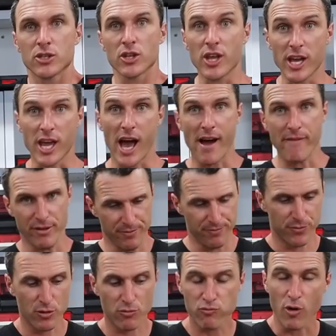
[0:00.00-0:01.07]
So there you have
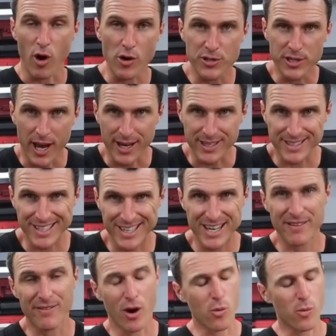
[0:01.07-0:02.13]
it, the Rotax
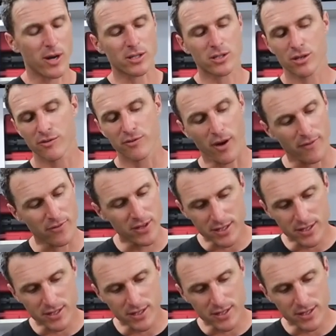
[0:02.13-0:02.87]
Evo 125.